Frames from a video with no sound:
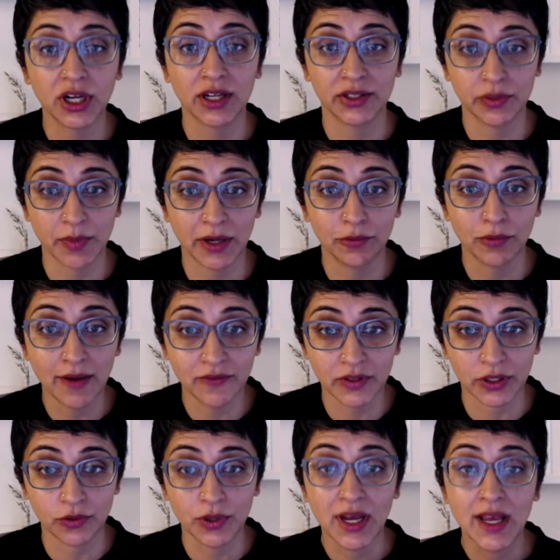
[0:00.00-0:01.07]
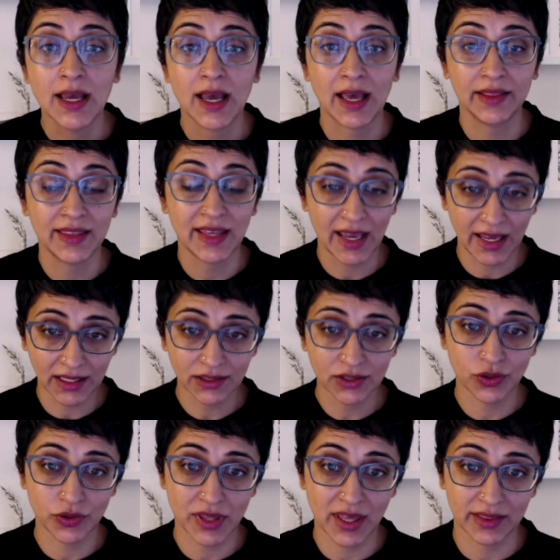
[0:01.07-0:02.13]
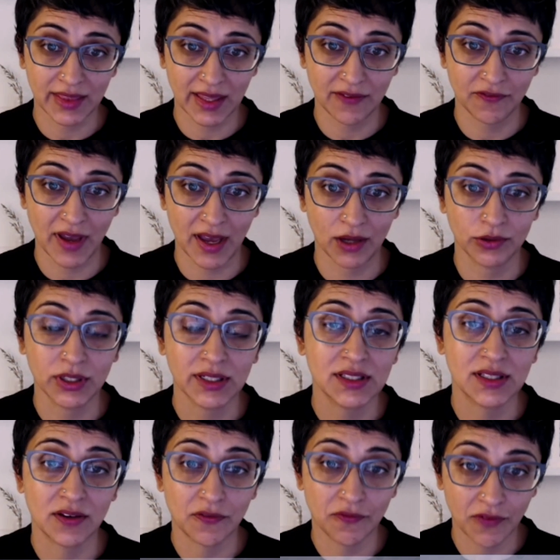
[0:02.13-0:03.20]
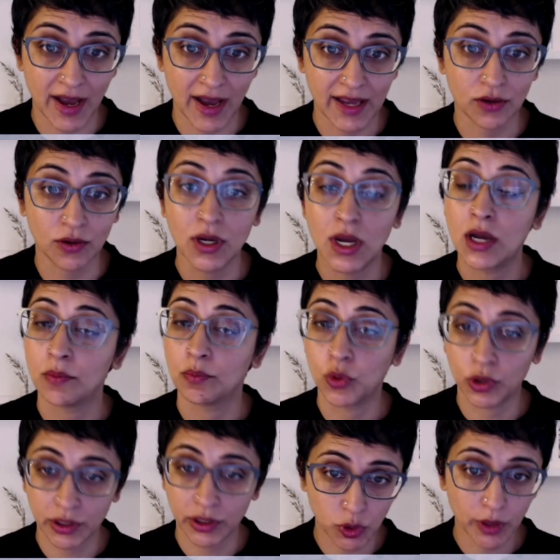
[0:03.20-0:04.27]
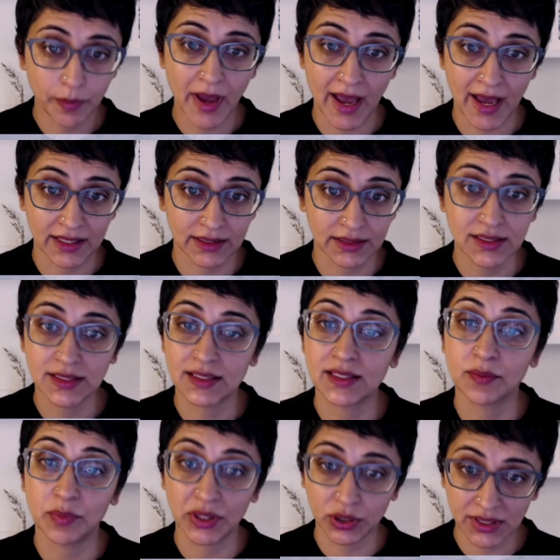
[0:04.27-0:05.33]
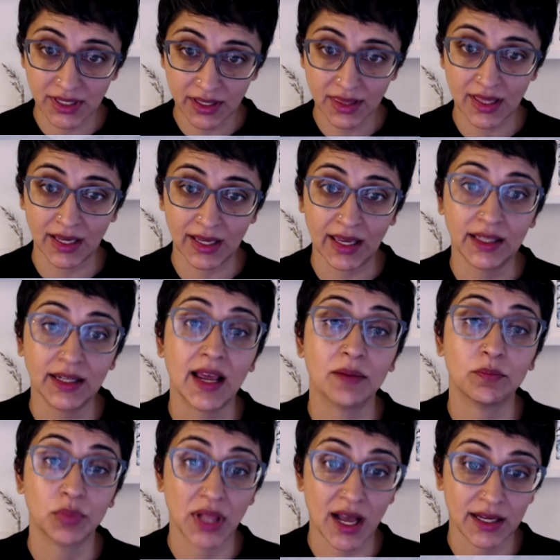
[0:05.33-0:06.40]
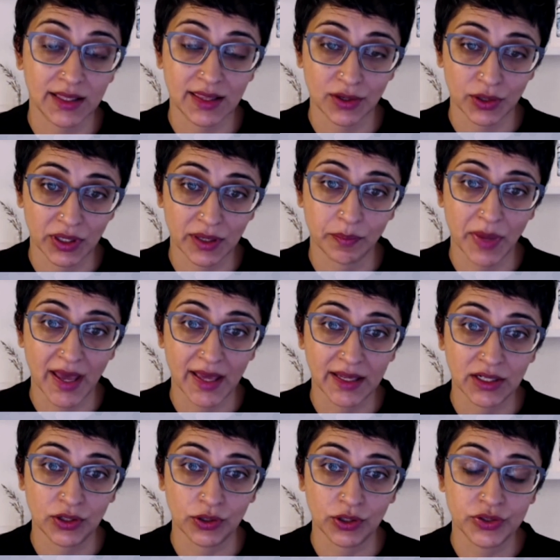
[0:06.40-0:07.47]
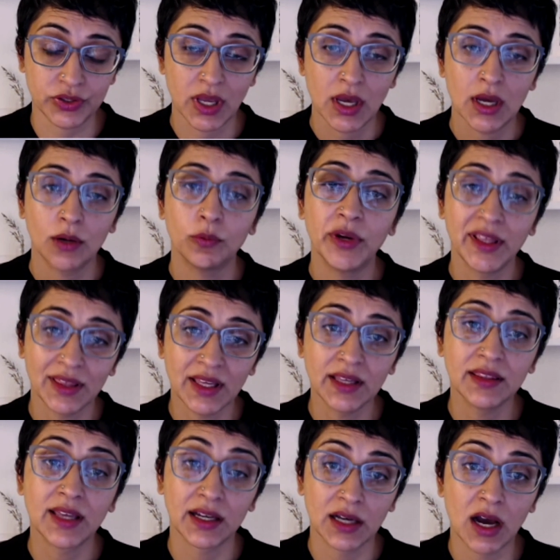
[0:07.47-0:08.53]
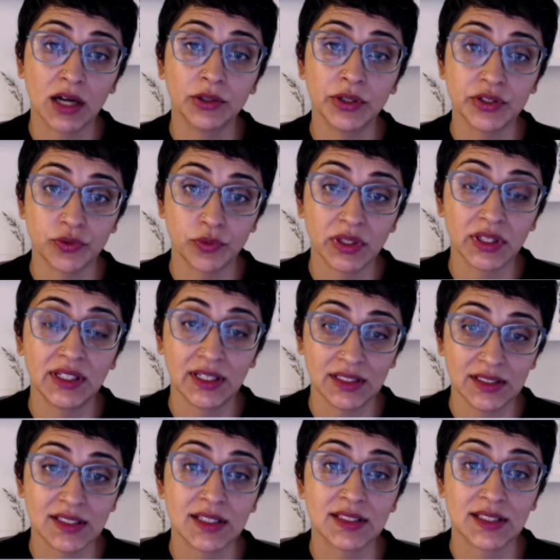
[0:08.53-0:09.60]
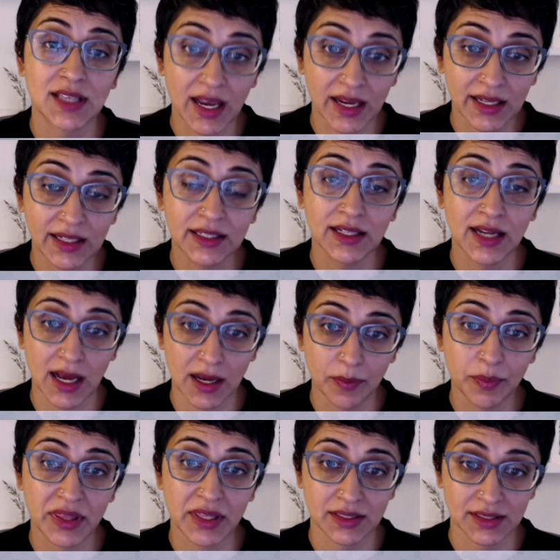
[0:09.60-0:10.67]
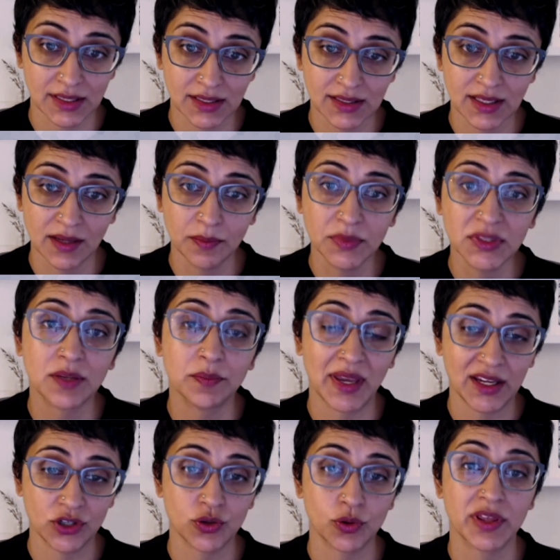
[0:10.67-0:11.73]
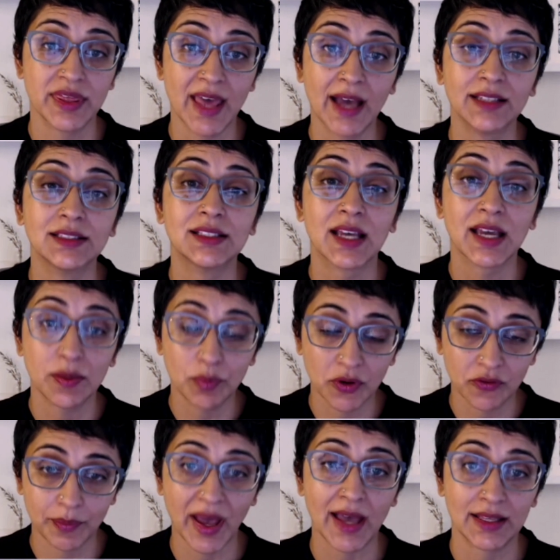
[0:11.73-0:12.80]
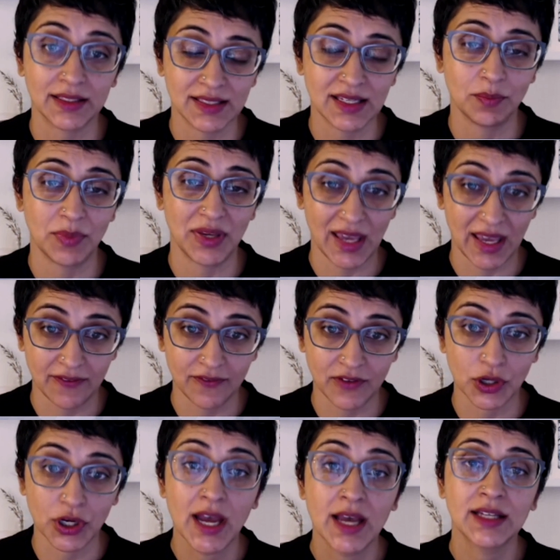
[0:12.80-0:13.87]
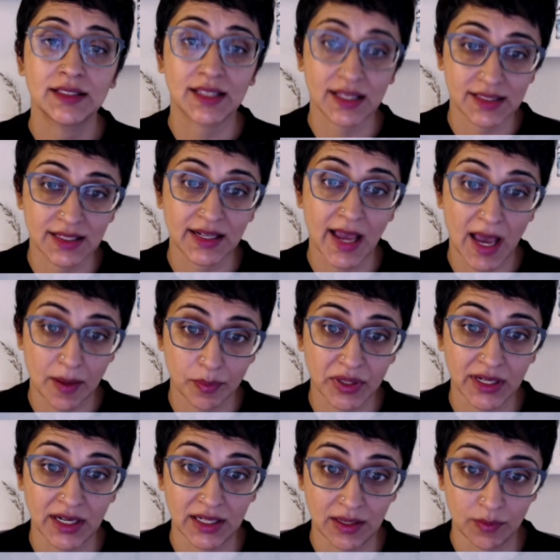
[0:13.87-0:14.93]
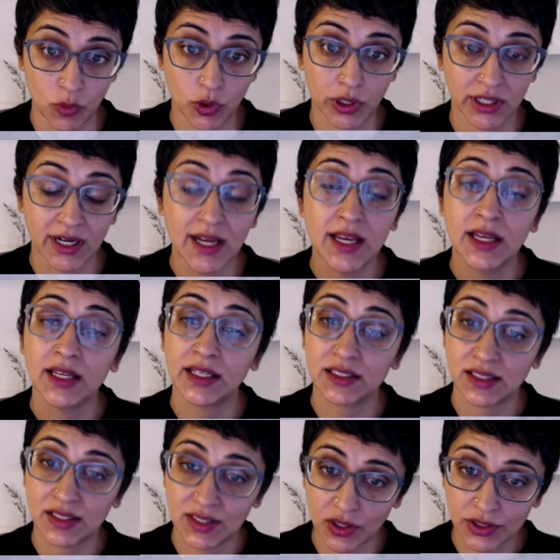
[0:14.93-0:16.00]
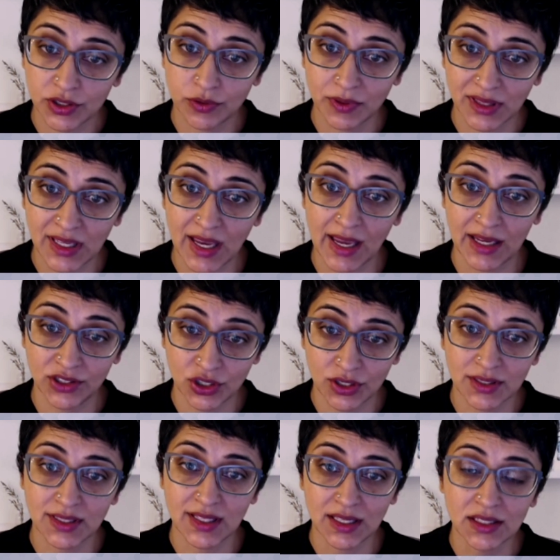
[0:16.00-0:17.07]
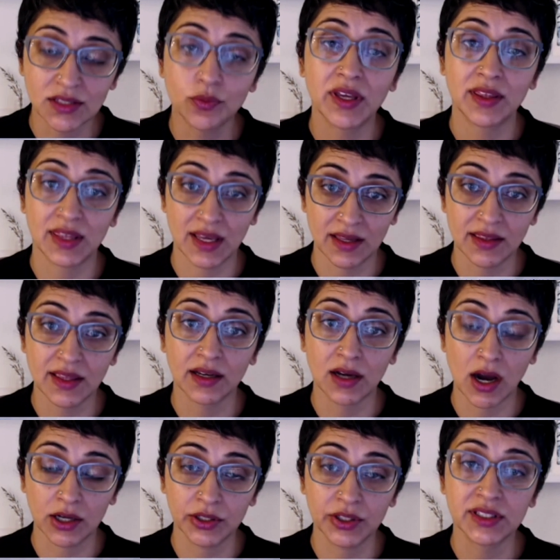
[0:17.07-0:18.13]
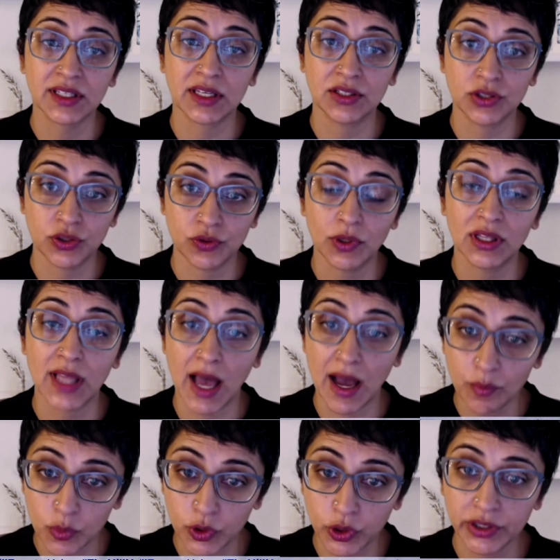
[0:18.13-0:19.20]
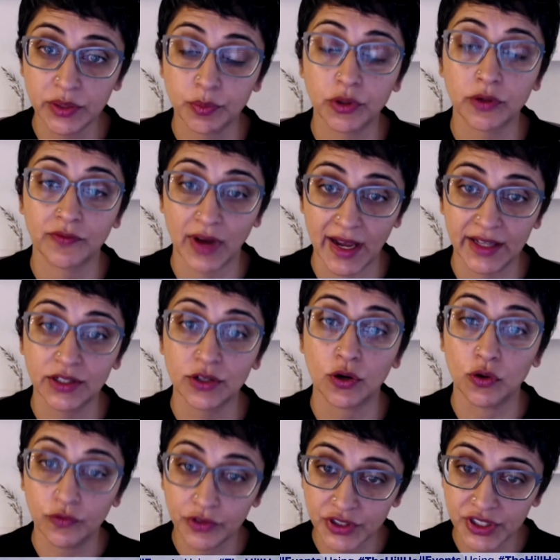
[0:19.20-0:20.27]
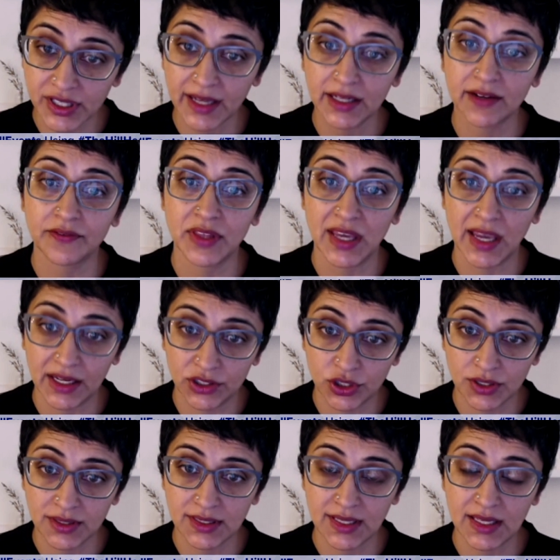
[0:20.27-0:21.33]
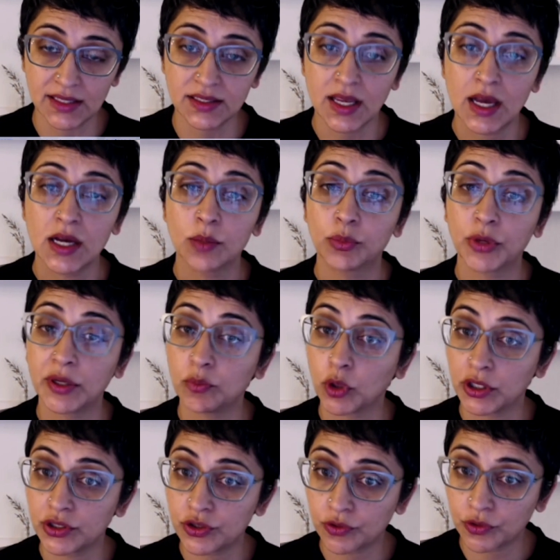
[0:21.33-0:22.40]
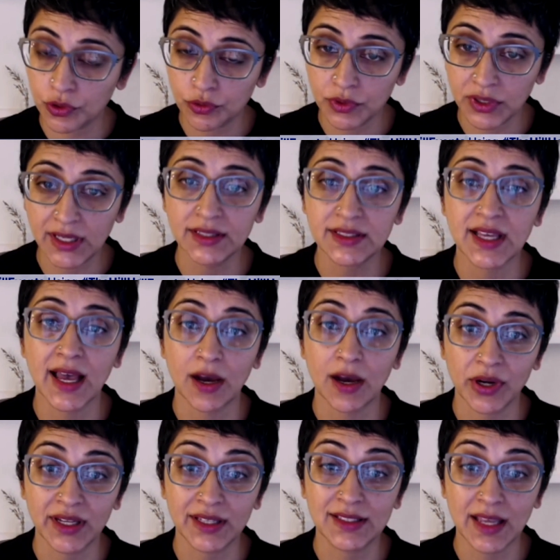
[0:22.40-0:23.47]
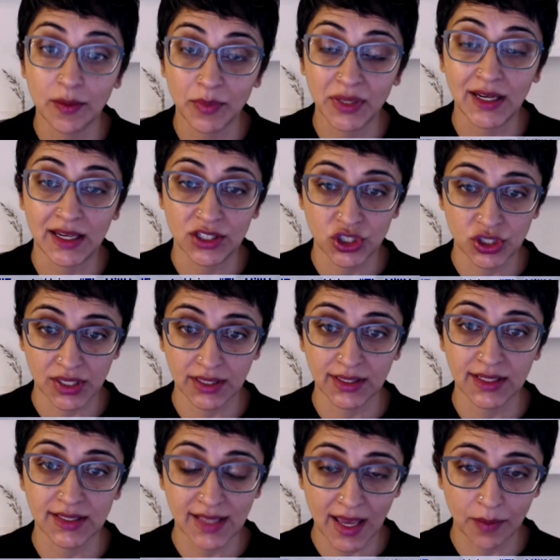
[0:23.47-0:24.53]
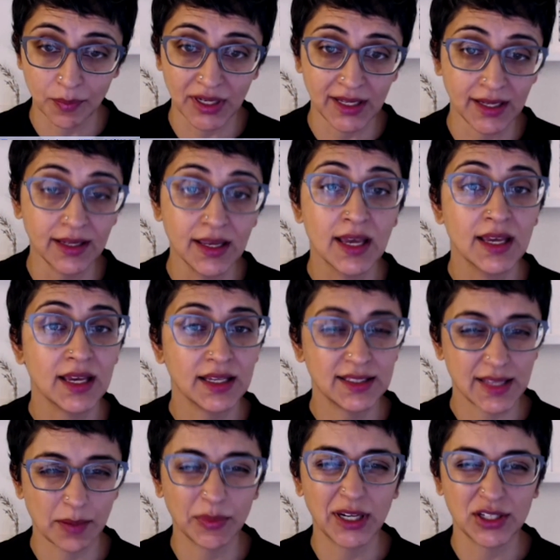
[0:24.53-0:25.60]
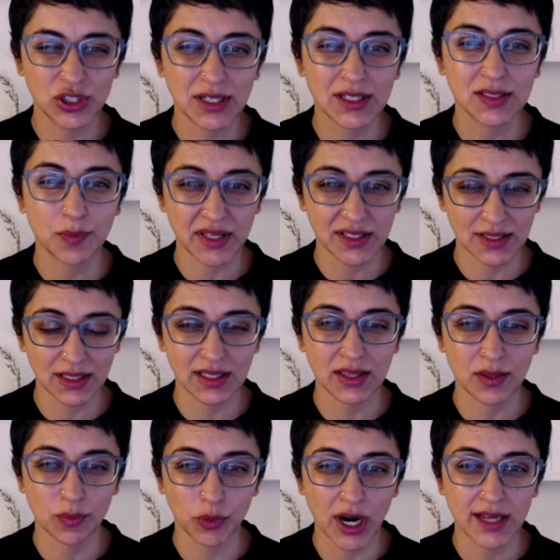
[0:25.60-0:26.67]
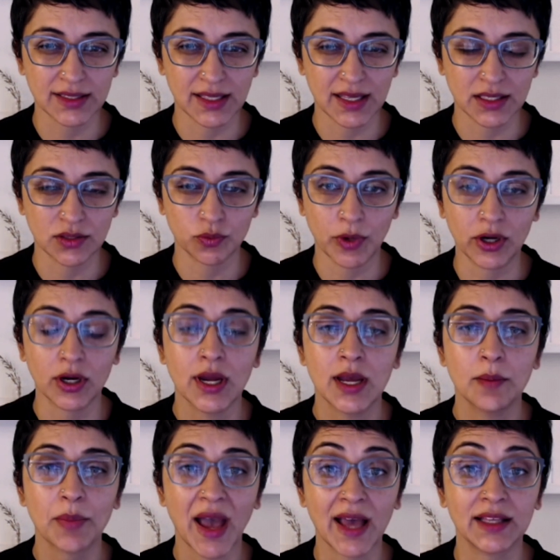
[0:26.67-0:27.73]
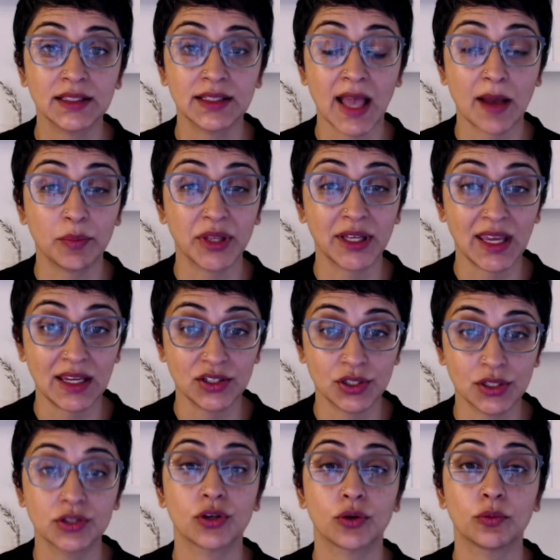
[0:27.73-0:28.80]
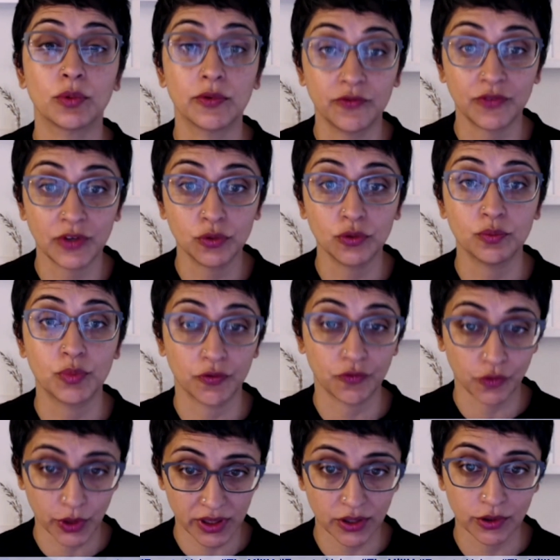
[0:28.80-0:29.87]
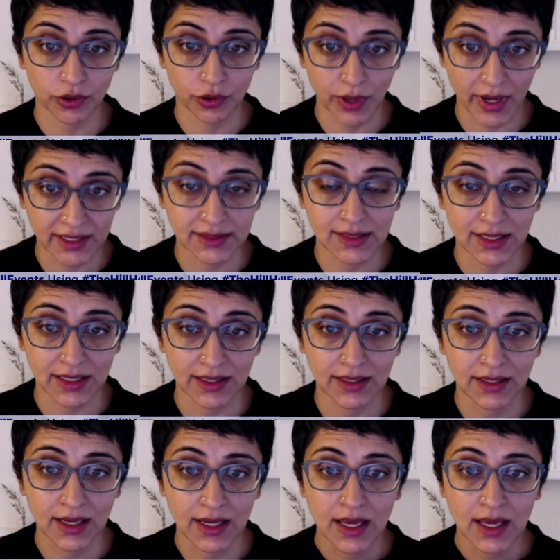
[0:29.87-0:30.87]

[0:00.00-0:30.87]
on to my revenue? And the answer that they found is to file more and more patents to build a thicket and block their competitors. We think that Congress really needs to tighten up the system to make sure that type of patenting behavior doesn't happen anymore. It starts with the agencies. We think that Congress can do a lot more to provide oversight of the agencies, bring more scrutiny to how examination is happening. Examination is basically the process where patent applications are reviewed before they're granted.